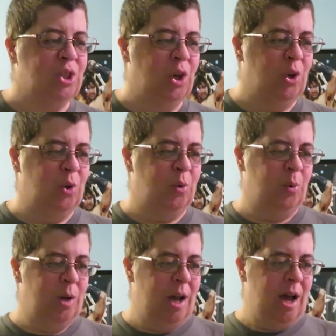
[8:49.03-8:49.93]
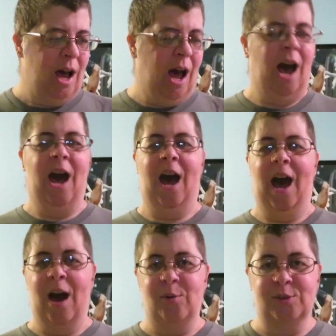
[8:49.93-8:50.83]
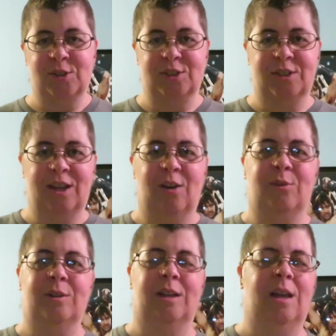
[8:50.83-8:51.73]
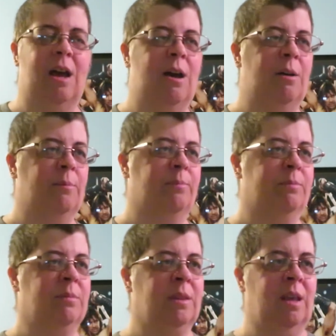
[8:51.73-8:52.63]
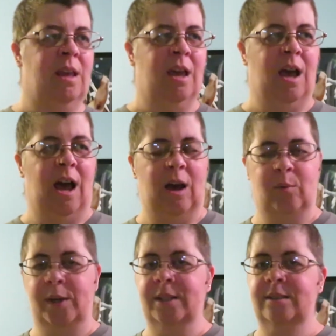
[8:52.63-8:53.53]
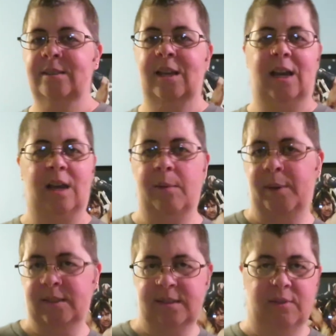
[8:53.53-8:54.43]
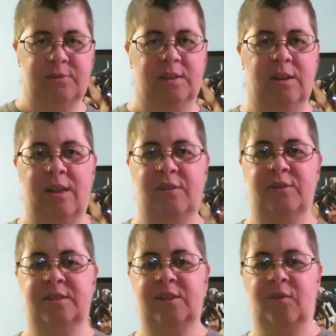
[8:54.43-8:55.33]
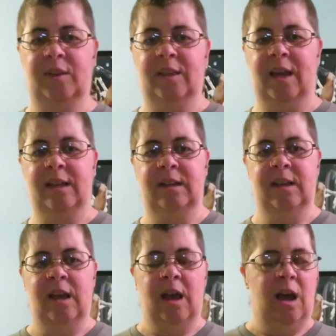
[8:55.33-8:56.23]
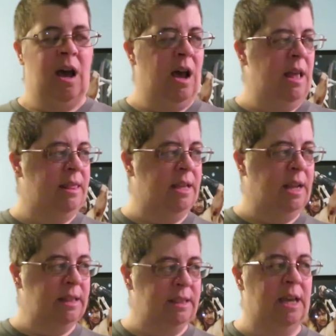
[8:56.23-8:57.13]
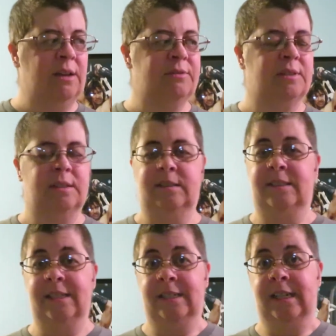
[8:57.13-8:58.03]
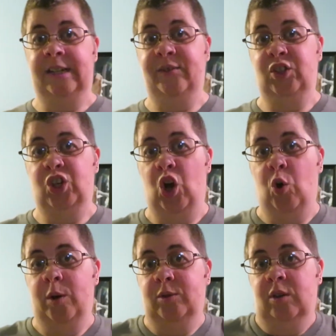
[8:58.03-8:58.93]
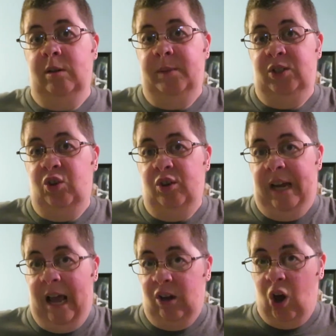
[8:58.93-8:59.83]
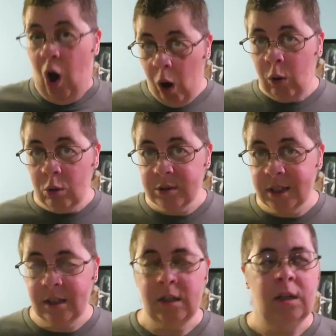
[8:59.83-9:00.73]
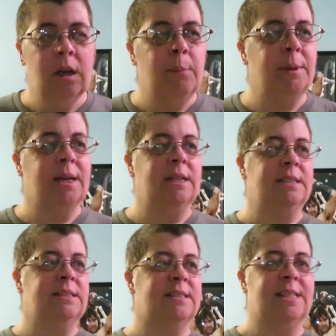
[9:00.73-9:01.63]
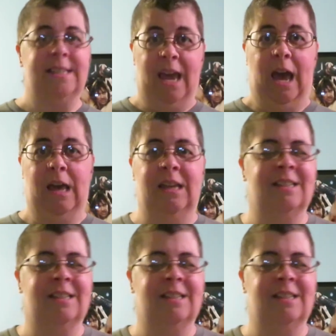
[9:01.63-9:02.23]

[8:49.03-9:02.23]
so I was good to go. Um, I went, I got my stuff together and stuff like that. Then I left, didn't even know it was going to be turning out cold because yeah,